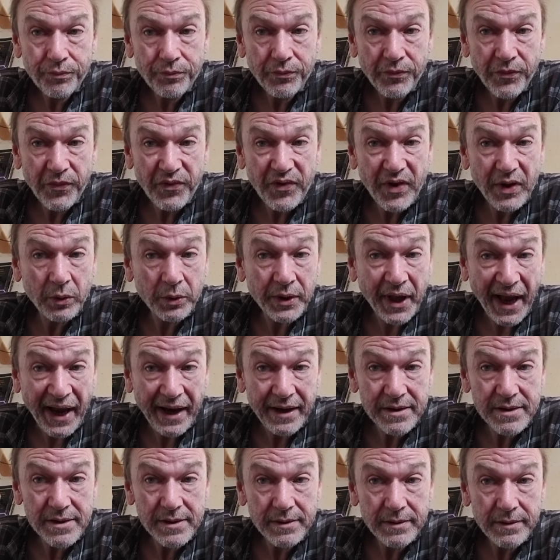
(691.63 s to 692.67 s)
feel
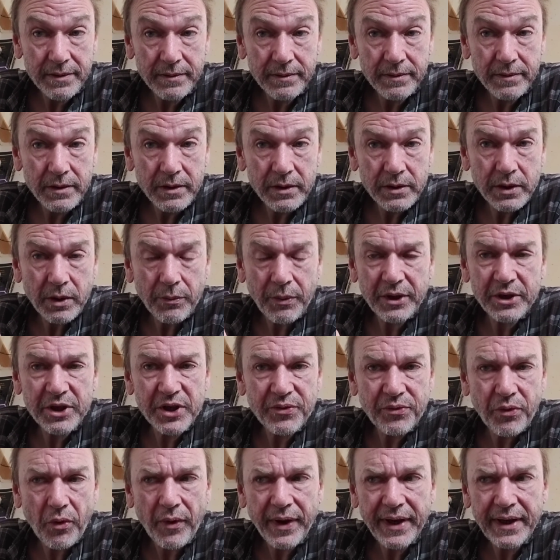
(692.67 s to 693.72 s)
that. So I just
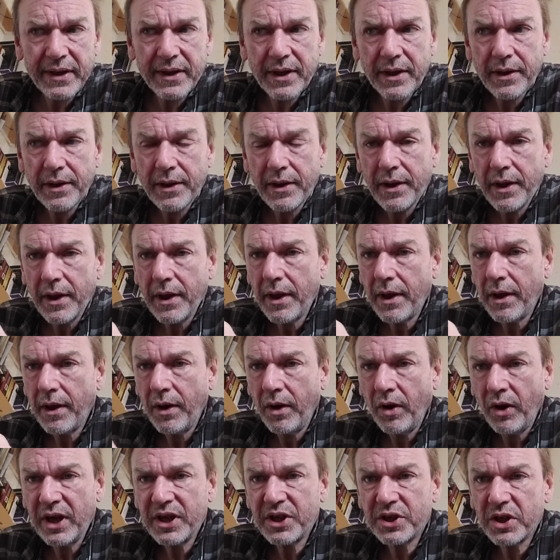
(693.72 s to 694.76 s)
find
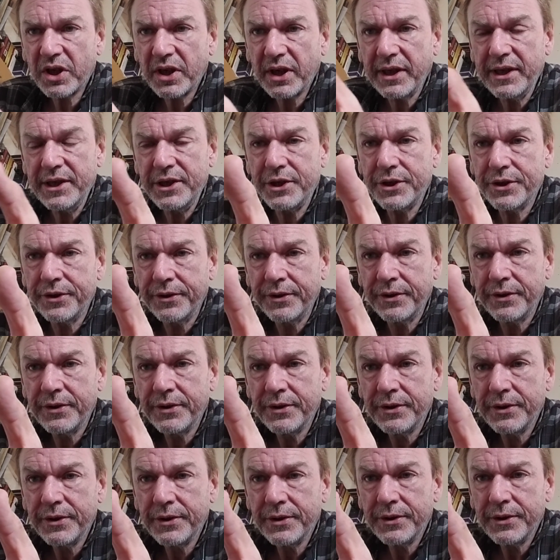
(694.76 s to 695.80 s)
isolation
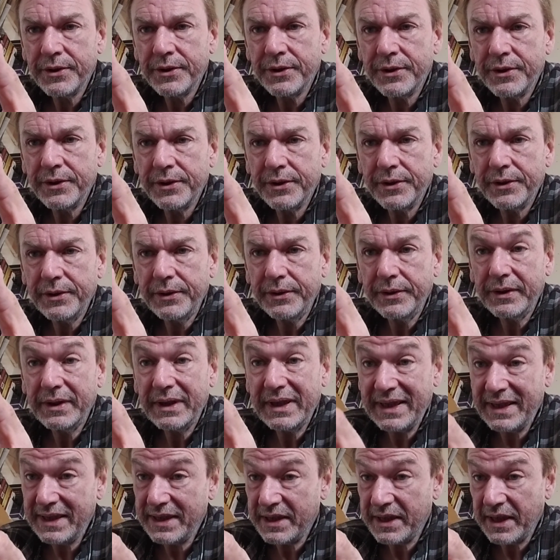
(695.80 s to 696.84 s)

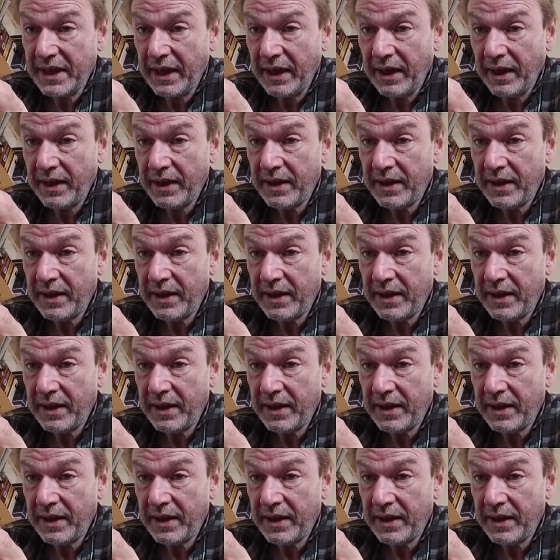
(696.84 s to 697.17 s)
easier.